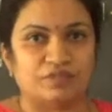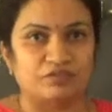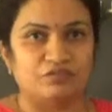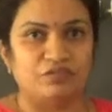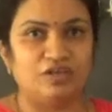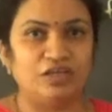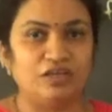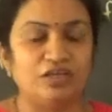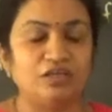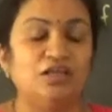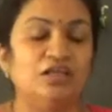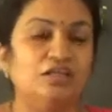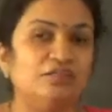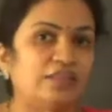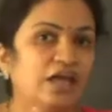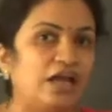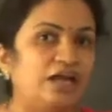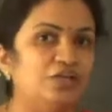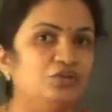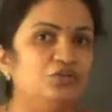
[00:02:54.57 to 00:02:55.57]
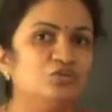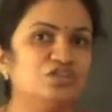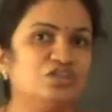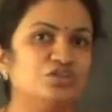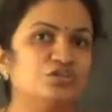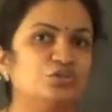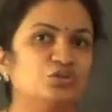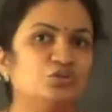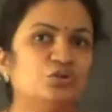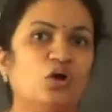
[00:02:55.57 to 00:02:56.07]
where that user
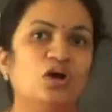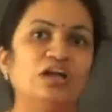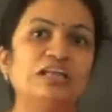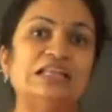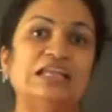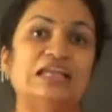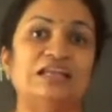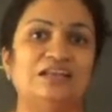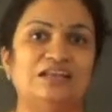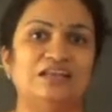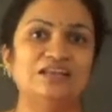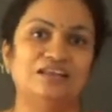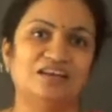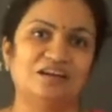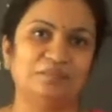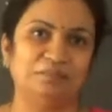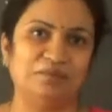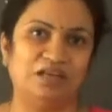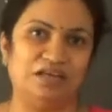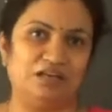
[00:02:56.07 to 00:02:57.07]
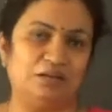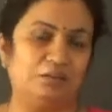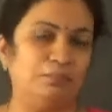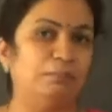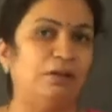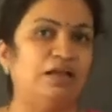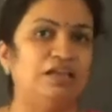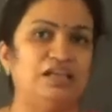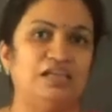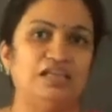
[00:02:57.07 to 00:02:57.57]
should not get
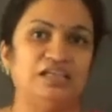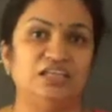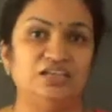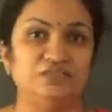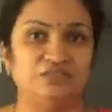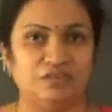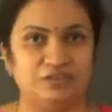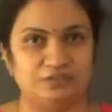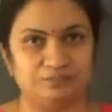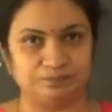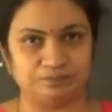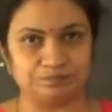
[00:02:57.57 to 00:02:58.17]
interrupted by anyone.